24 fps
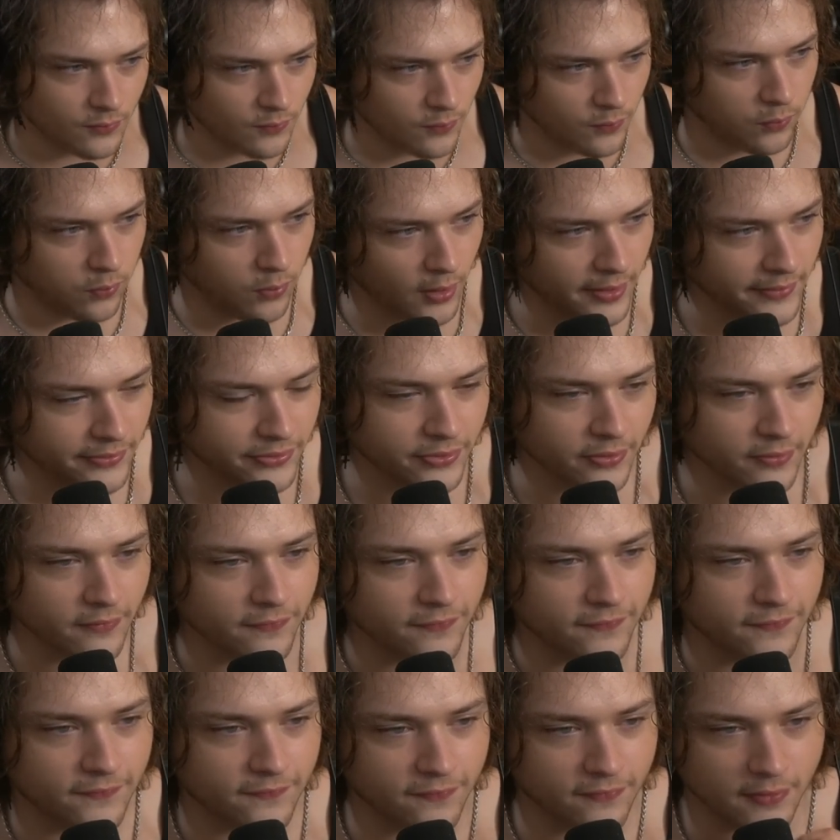what the
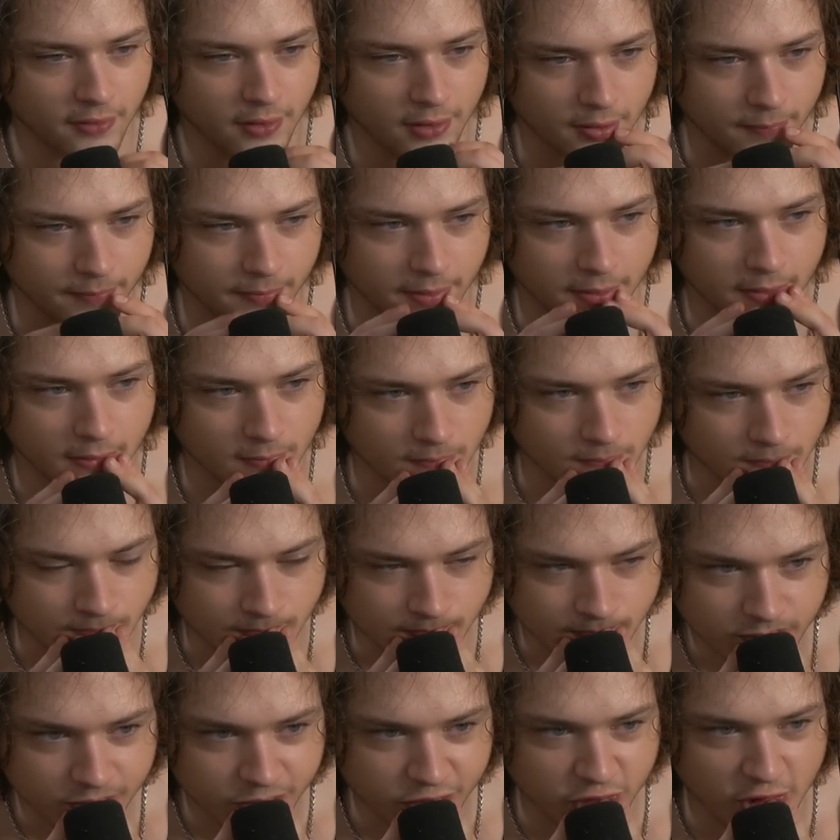fuck, man?
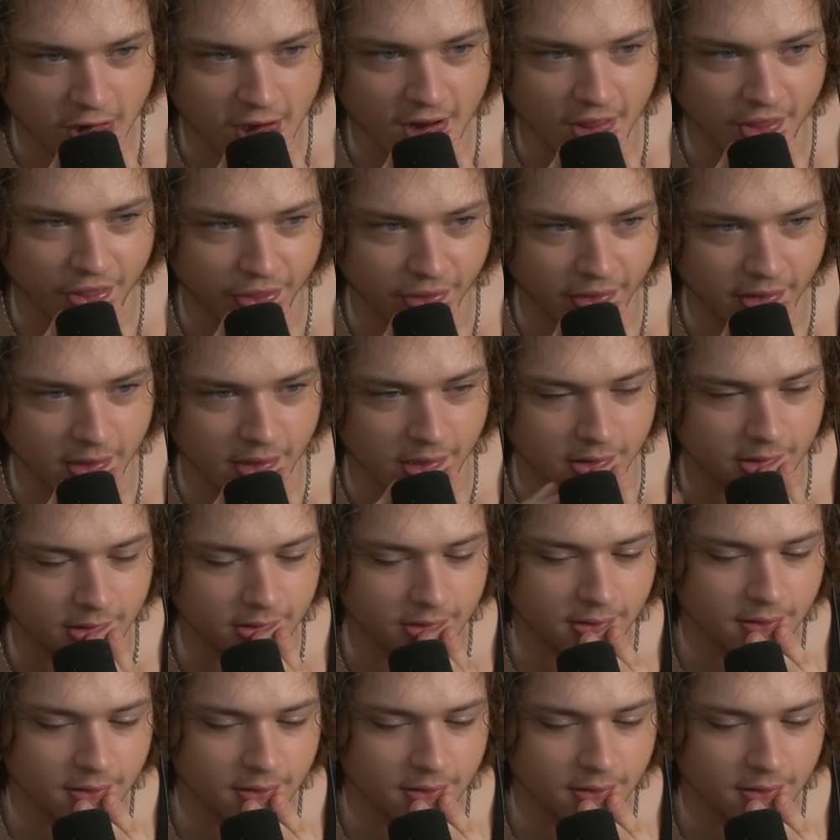I'm trying to think.